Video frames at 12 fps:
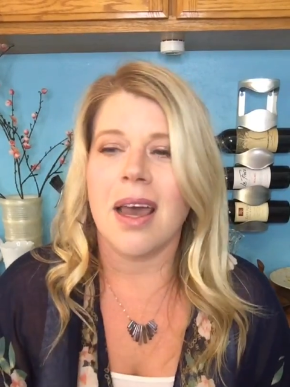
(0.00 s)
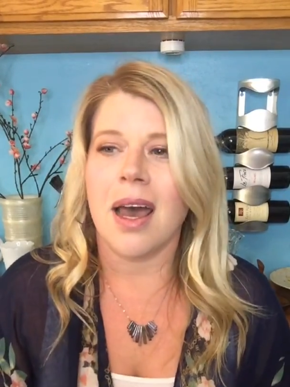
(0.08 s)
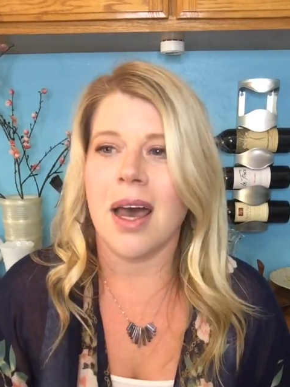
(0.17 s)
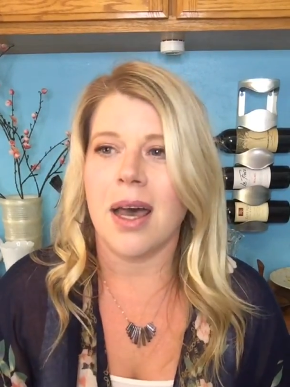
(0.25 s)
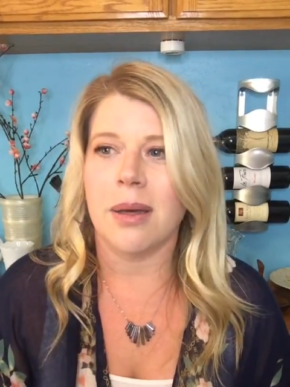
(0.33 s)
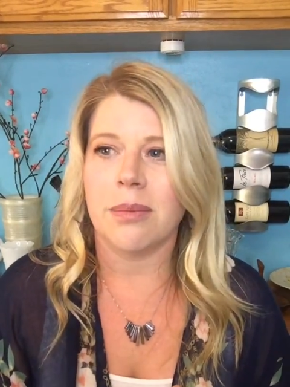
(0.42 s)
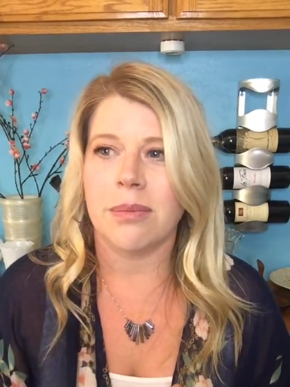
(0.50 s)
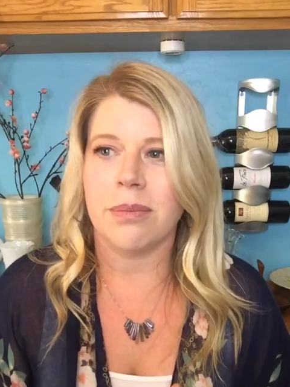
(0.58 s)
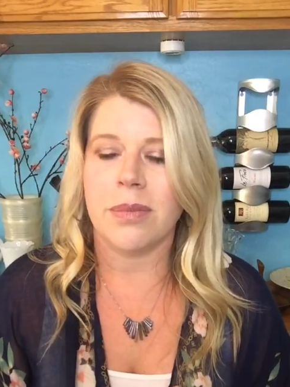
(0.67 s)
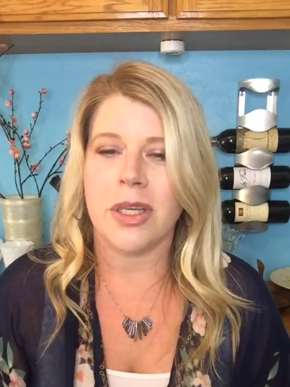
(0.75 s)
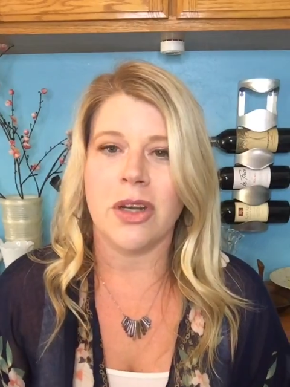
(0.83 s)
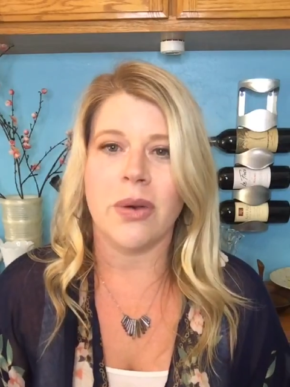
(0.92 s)

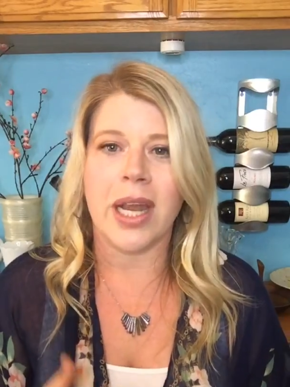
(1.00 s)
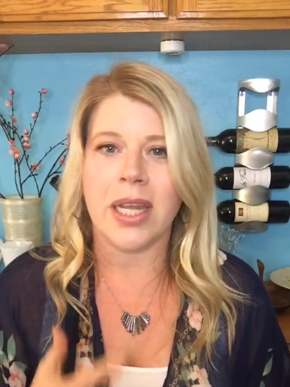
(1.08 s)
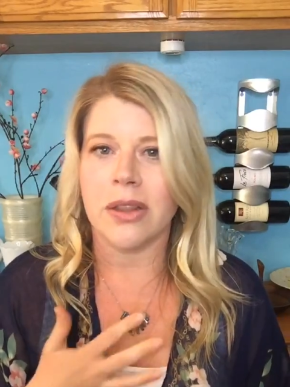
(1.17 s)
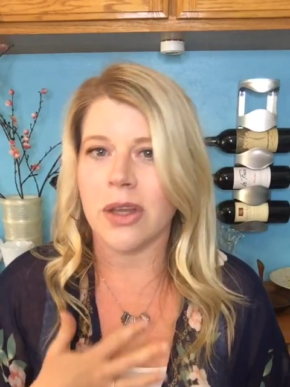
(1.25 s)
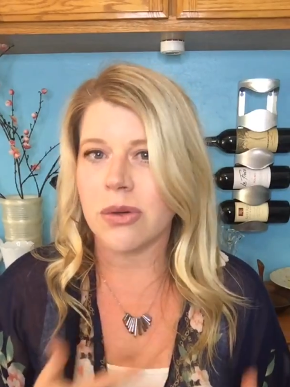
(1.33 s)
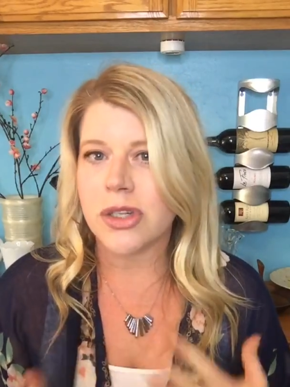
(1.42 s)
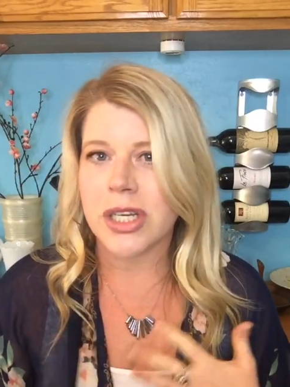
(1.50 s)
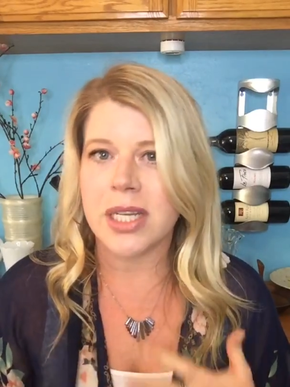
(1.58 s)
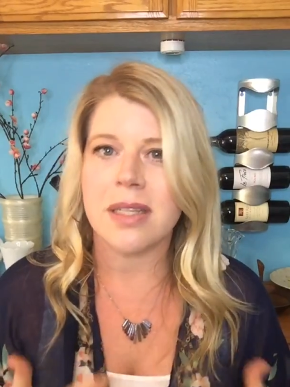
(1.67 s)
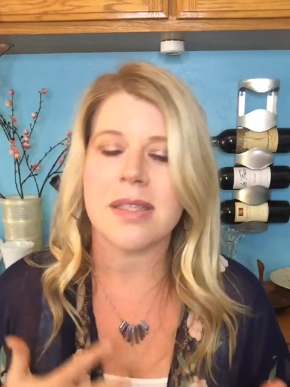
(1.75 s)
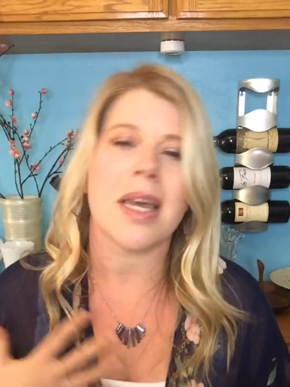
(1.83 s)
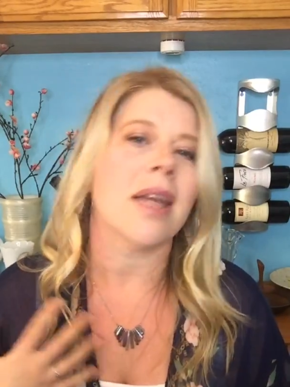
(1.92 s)
any
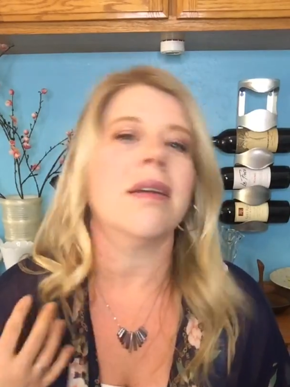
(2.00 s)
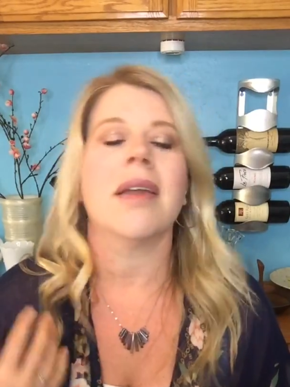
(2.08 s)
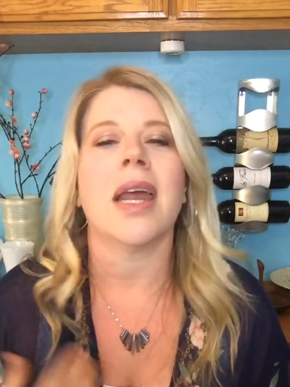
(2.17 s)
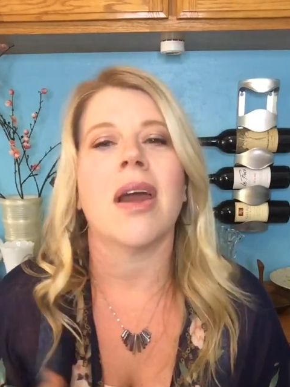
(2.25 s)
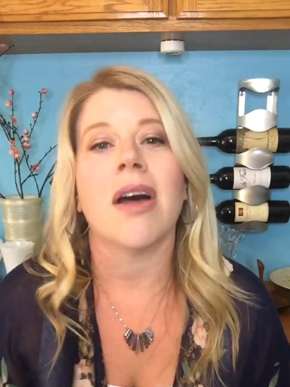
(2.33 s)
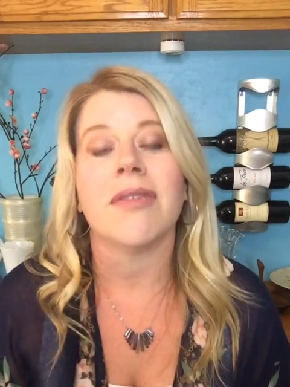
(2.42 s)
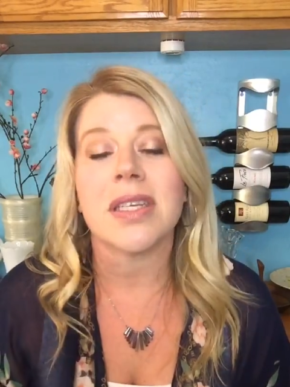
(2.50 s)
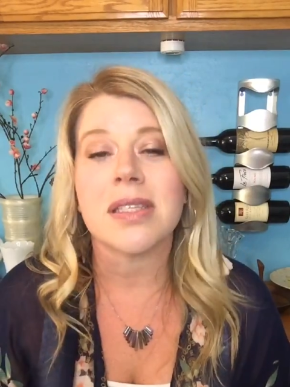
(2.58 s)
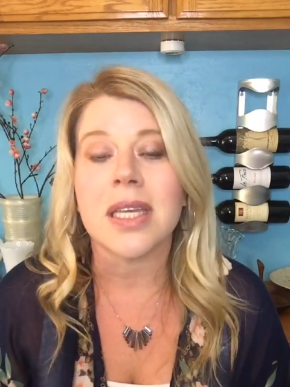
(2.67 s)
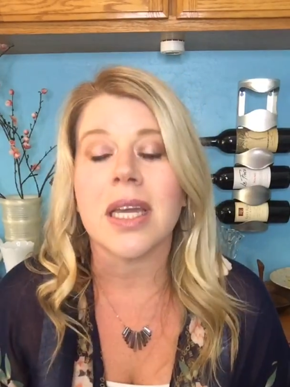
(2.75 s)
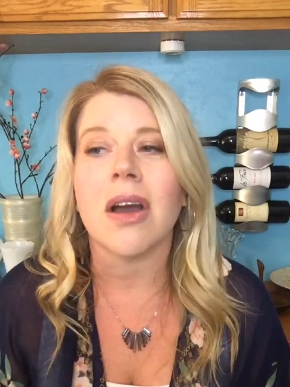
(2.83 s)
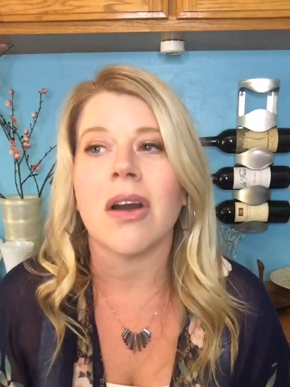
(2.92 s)
lotions, and
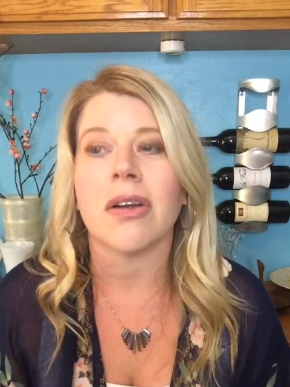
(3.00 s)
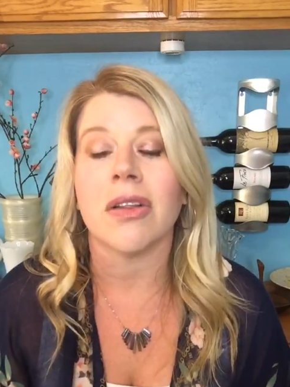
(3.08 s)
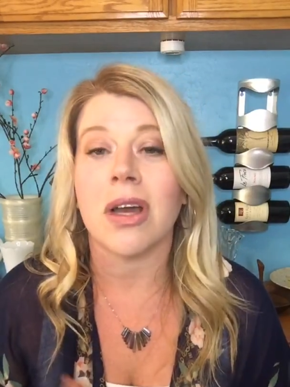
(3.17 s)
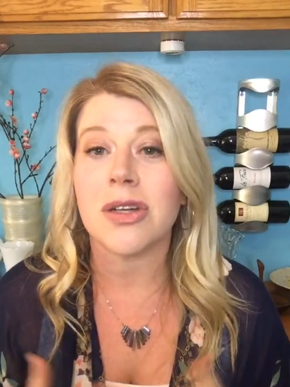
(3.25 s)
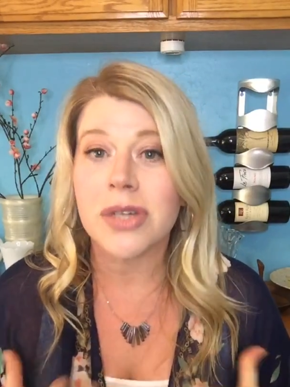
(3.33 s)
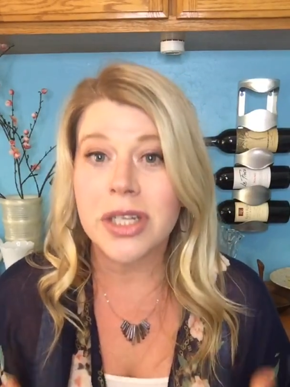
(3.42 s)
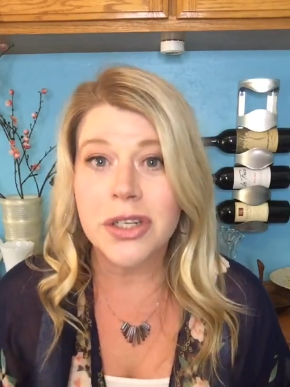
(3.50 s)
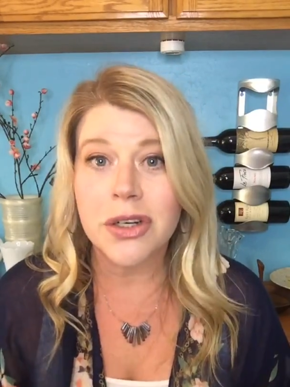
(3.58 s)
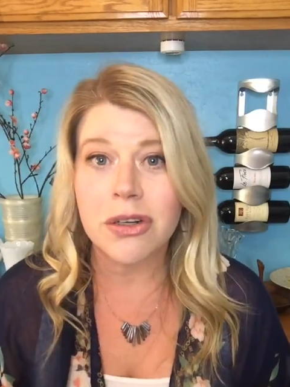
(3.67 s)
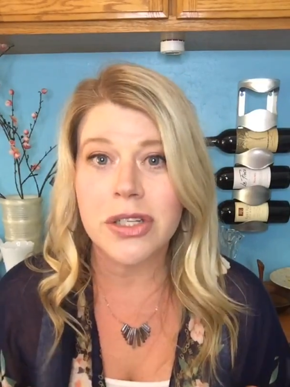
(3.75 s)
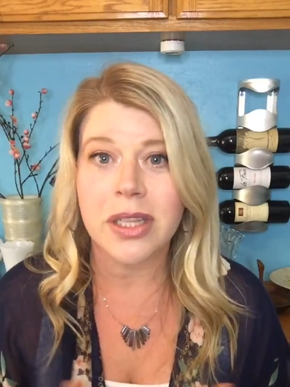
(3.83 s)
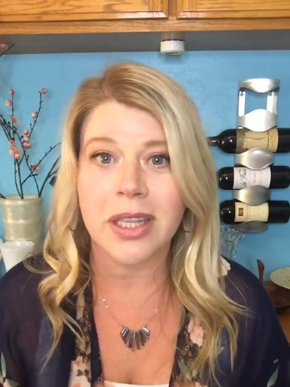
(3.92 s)
obviously our laundry
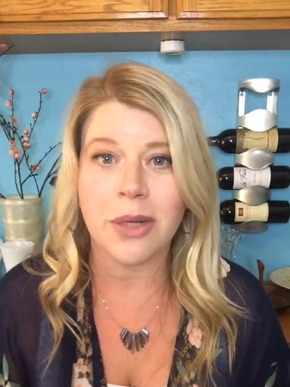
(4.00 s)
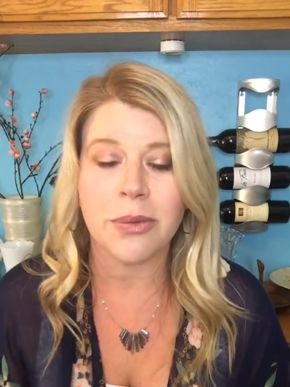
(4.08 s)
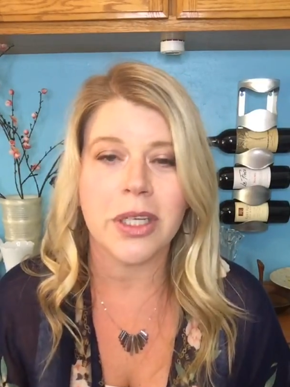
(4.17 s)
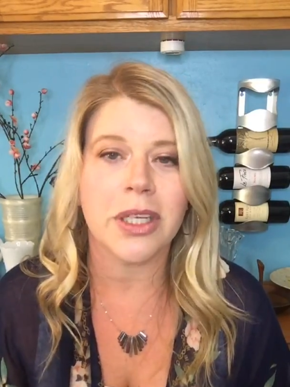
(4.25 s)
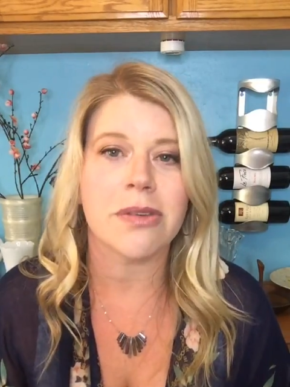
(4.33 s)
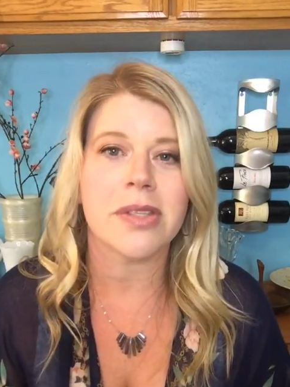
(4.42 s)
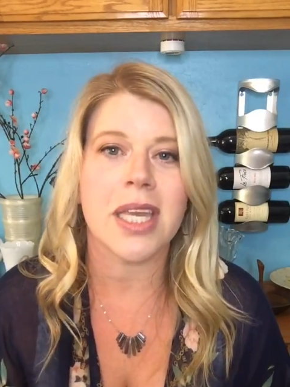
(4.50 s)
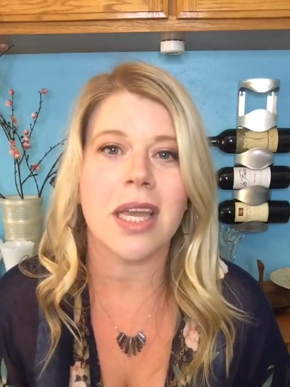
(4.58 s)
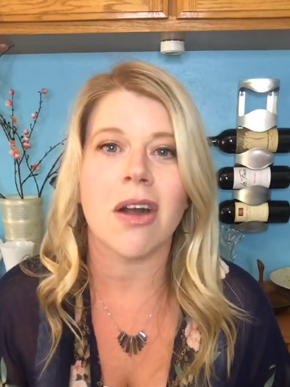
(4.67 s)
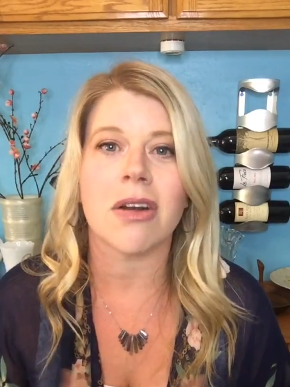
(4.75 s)
detergent that we're using.